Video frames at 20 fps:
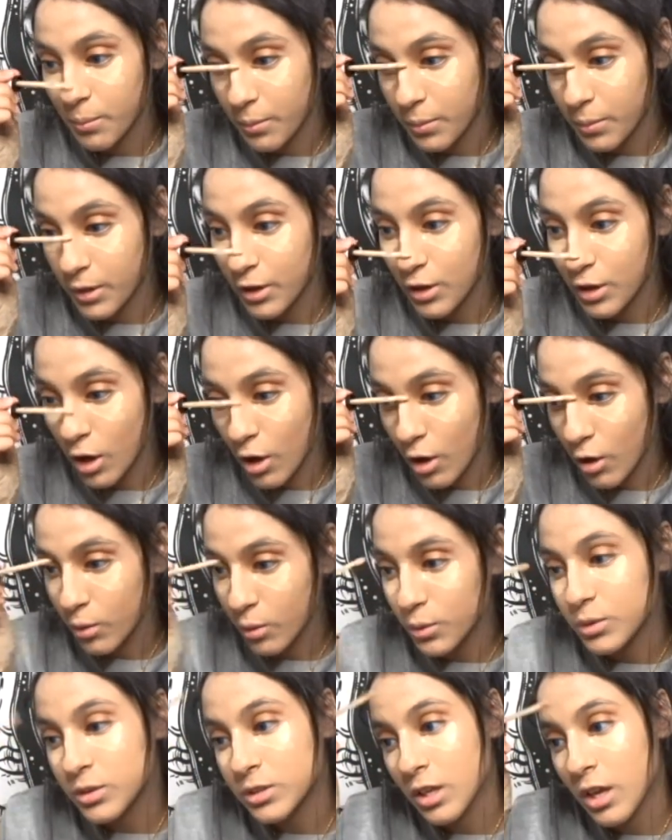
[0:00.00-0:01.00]
the
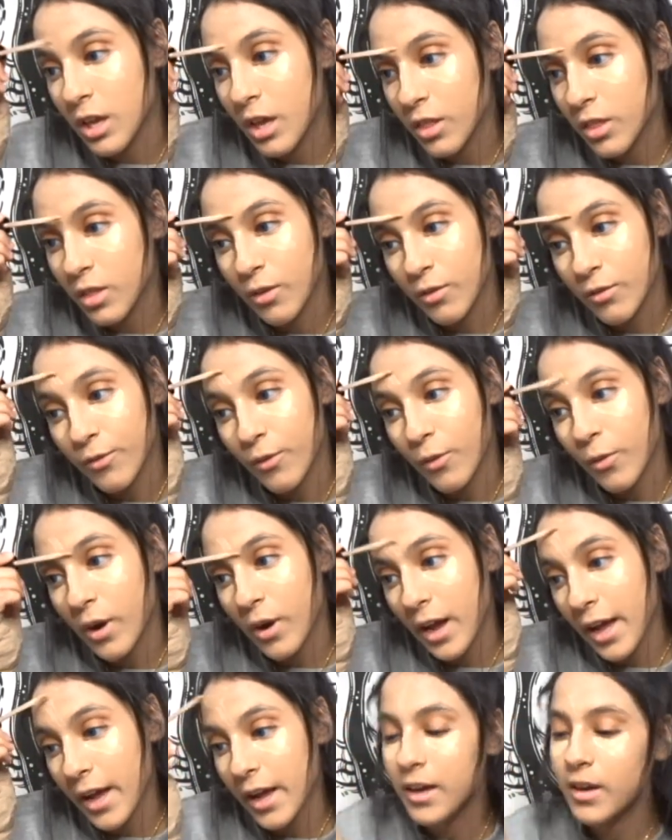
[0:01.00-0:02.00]
nose, the
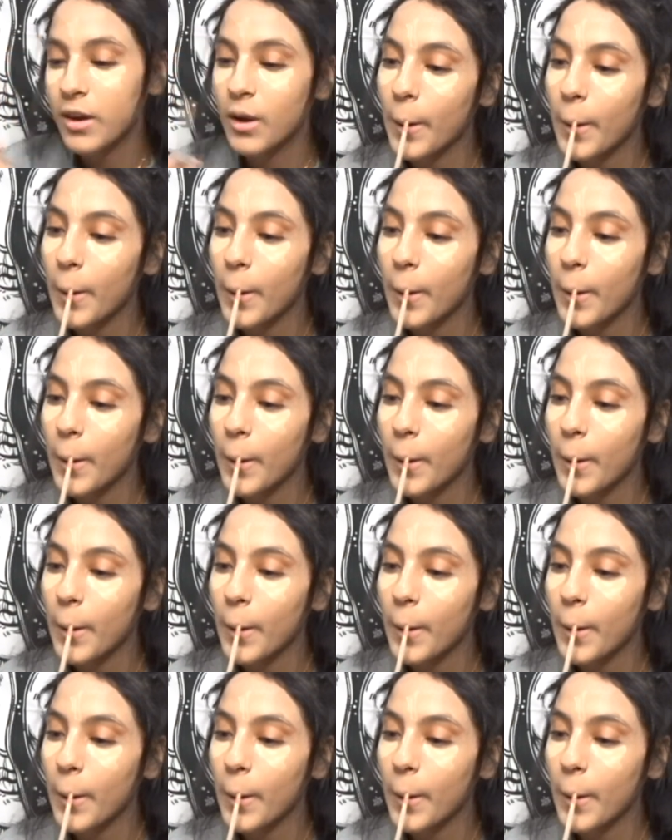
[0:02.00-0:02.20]
forehead,